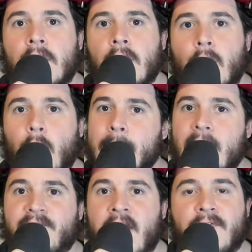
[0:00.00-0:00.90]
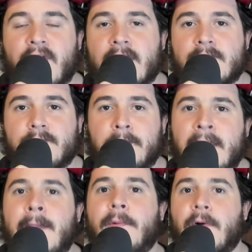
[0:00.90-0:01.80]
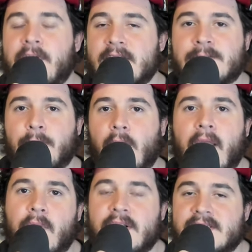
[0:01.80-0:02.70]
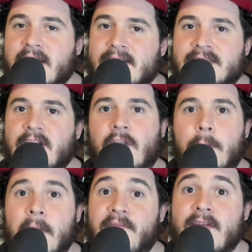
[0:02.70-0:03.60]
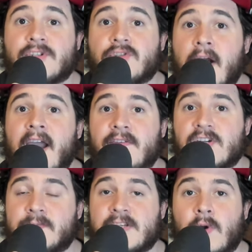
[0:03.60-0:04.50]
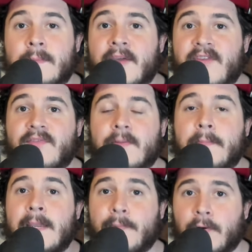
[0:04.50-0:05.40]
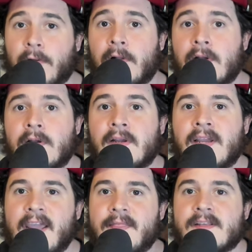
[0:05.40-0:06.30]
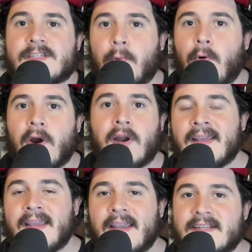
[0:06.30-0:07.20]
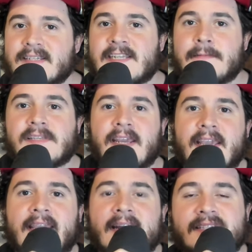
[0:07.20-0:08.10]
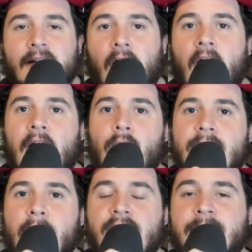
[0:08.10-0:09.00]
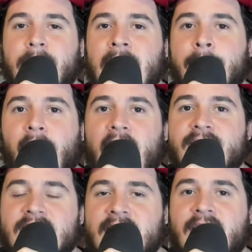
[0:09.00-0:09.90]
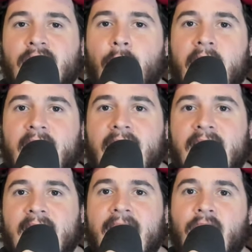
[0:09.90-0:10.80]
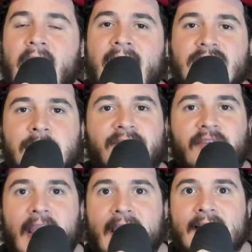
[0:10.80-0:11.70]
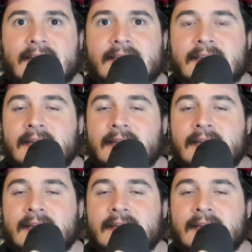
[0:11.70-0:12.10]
one of my favorite people in the sport. I wouldn't say necessarily one of my favorite drivers, but he's one of my favorite people in the sport. It just seems like he gets along with most people. I've seen the way he interacts with fans.